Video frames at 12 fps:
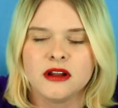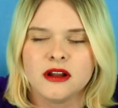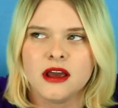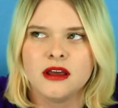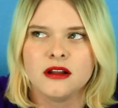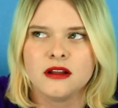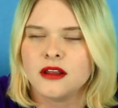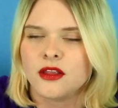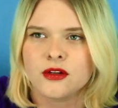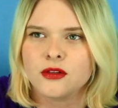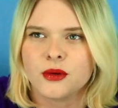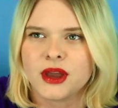another
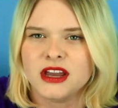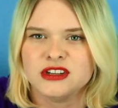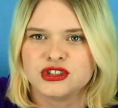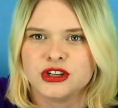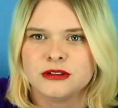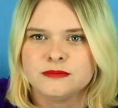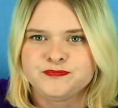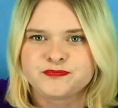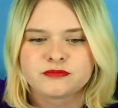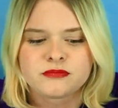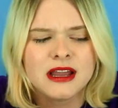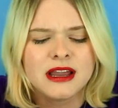location.
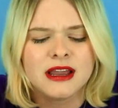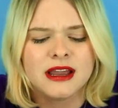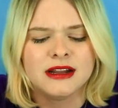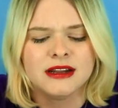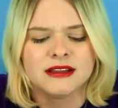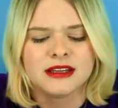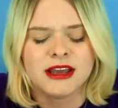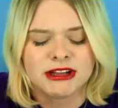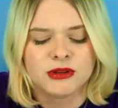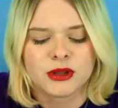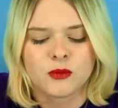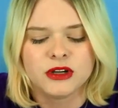And at the end,
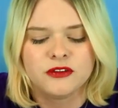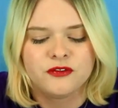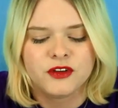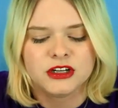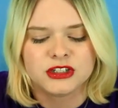like when he finished